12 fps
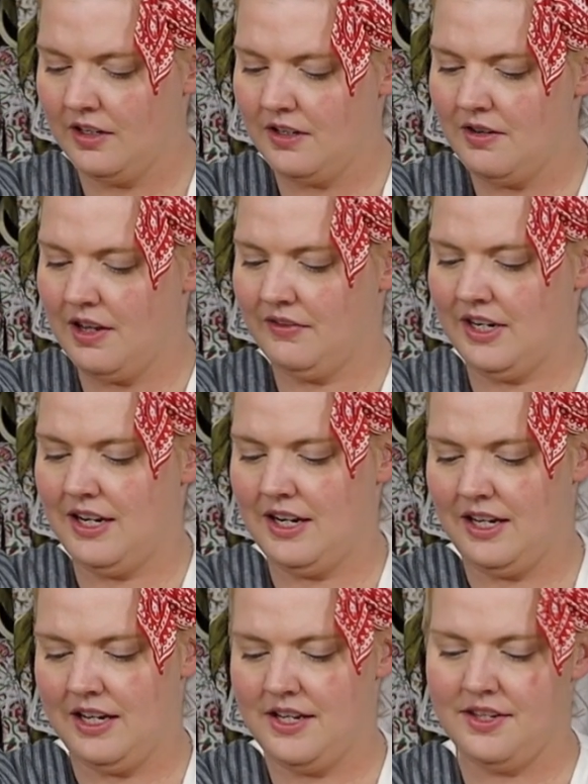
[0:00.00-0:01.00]
you have a
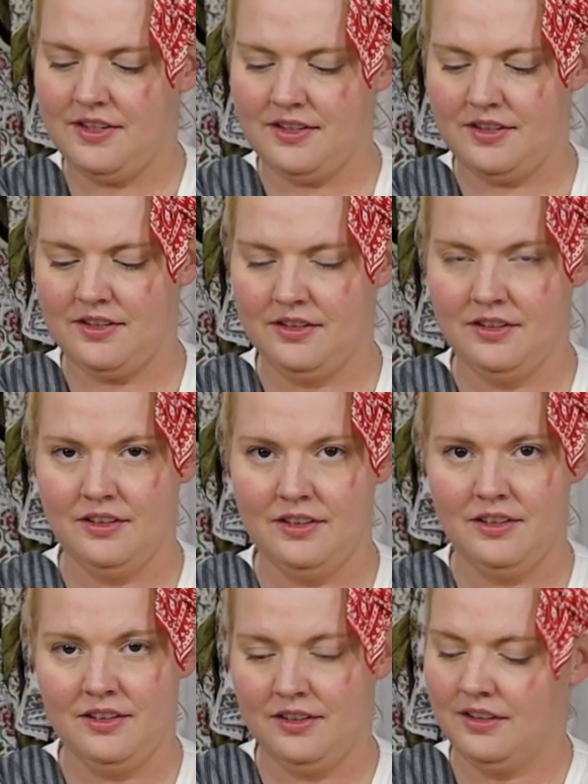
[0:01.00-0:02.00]
nice
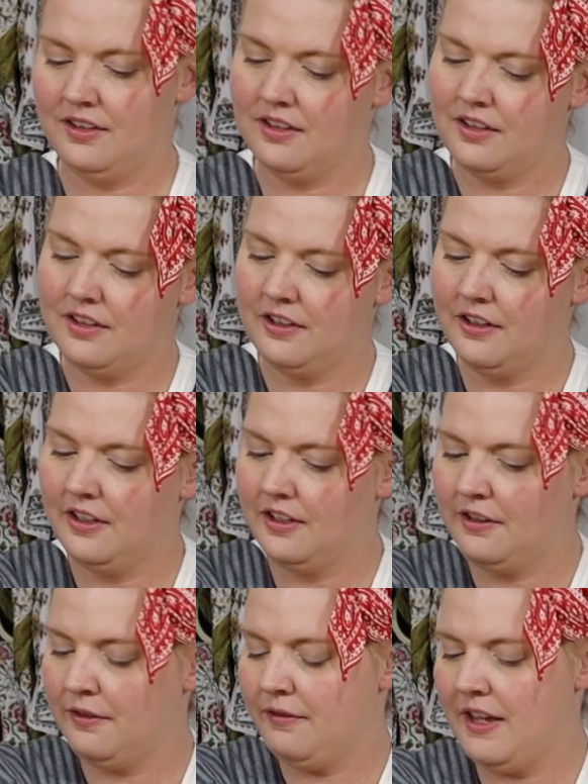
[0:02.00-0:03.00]

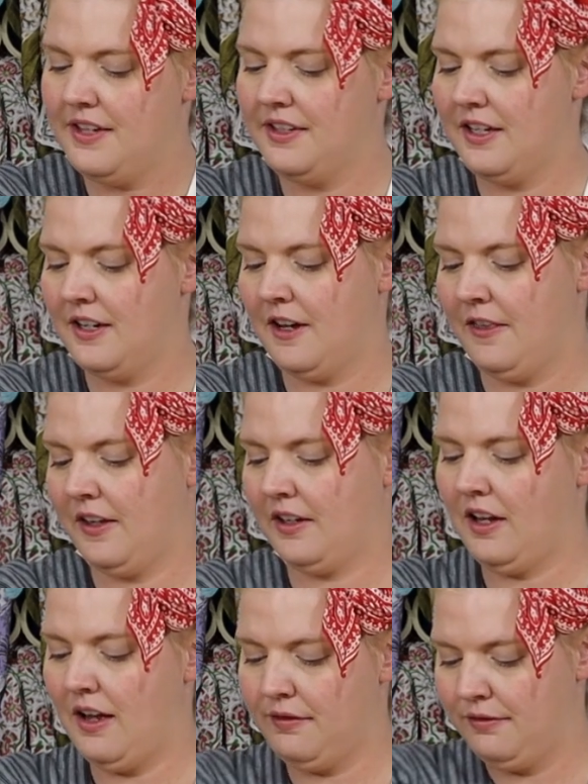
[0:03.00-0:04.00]
facing on the
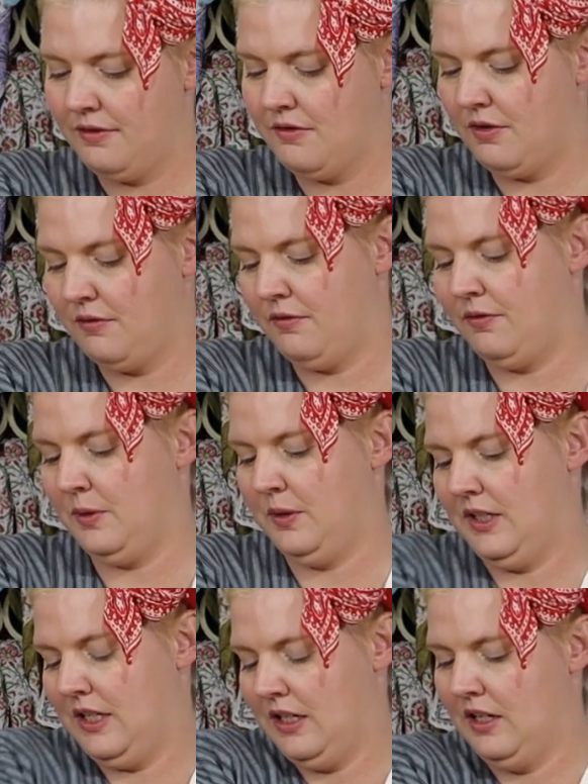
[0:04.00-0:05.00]
cuff. You can fold
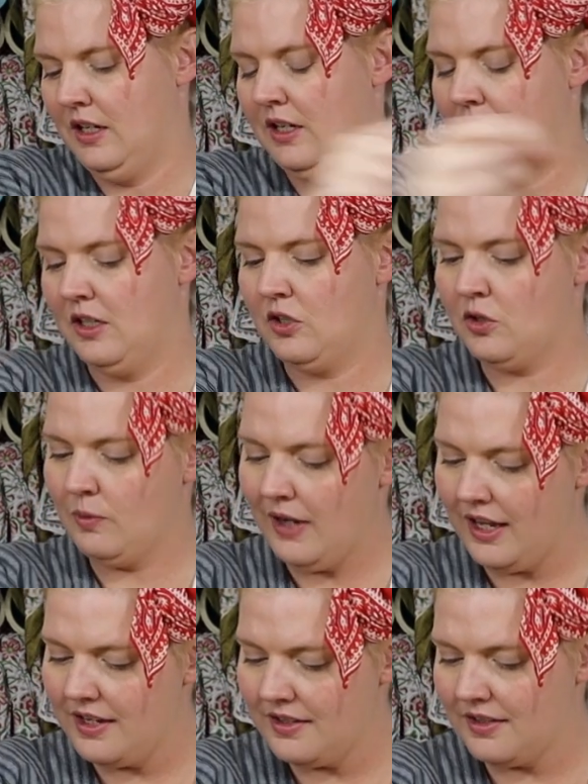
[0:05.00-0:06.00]
it
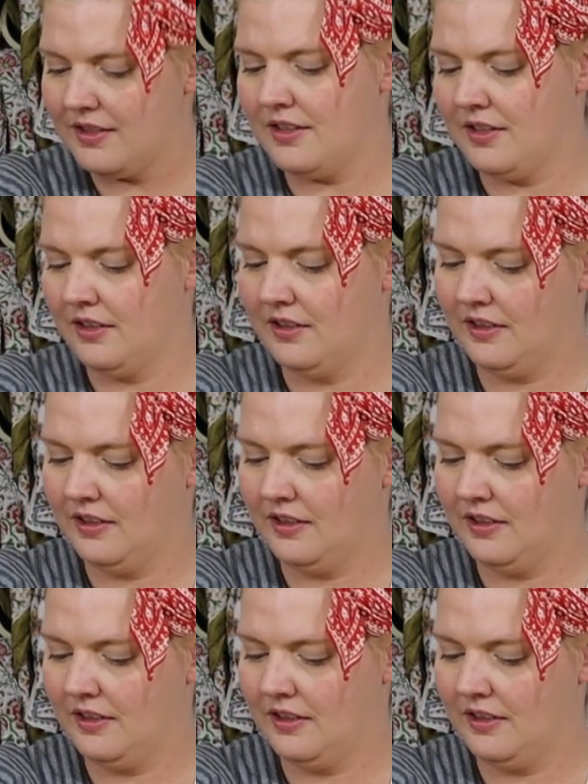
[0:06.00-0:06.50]
twice